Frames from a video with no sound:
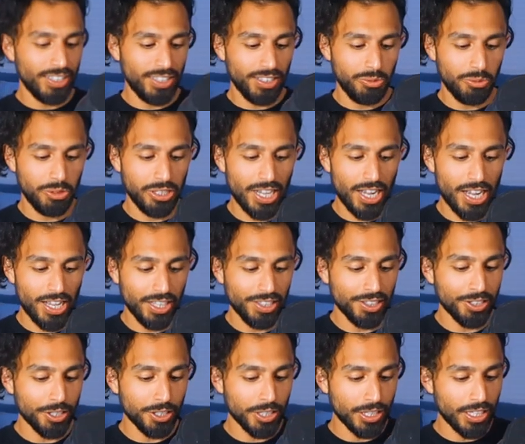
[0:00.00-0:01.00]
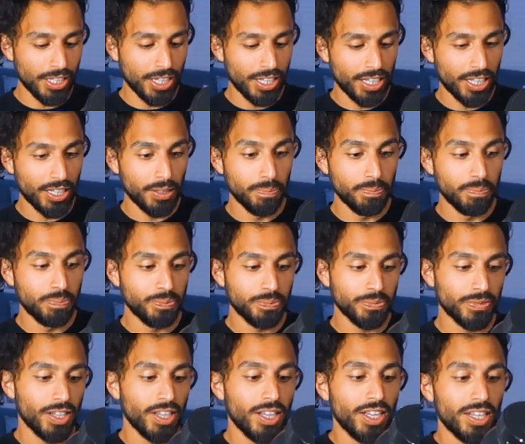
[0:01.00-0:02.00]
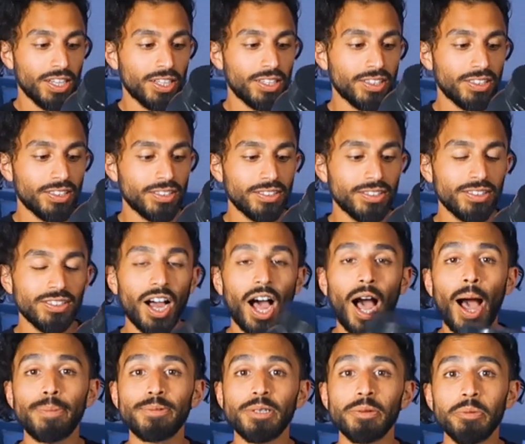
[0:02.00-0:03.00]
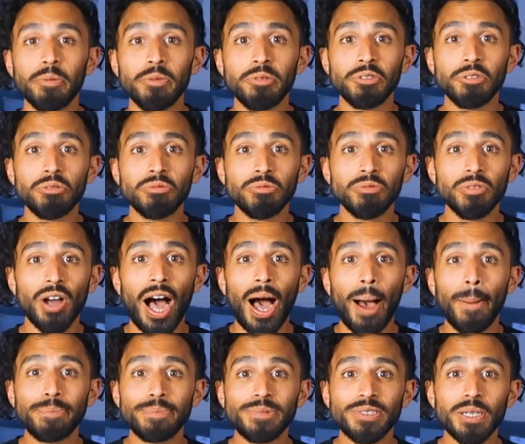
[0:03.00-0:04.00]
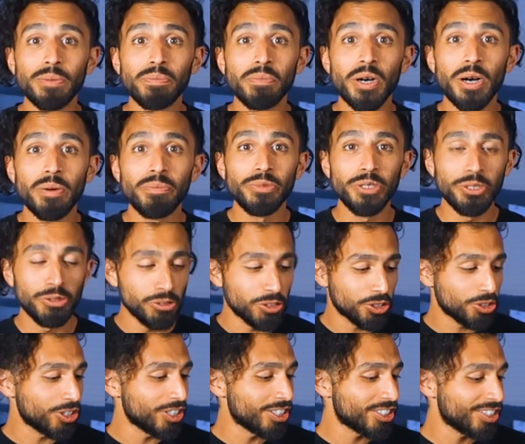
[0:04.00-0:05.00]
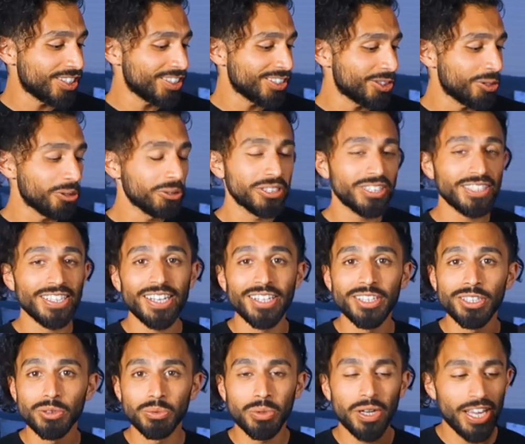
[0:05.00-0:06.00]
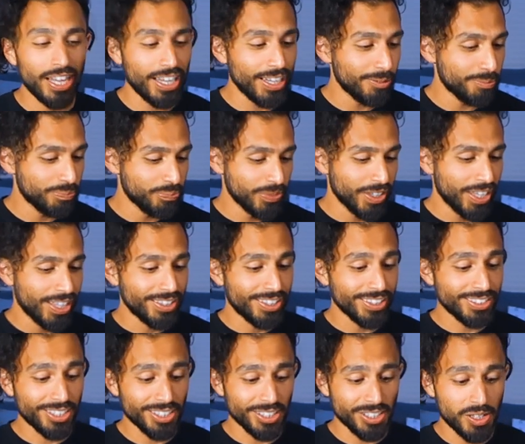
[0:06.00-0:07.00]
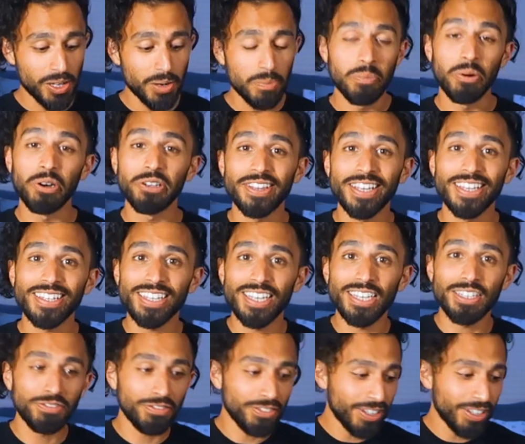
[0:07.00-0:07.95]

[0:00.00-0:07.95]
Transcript: here? We got a little um, Optimum, optimum Nutrition Gold Standard whey. This is the birthday cake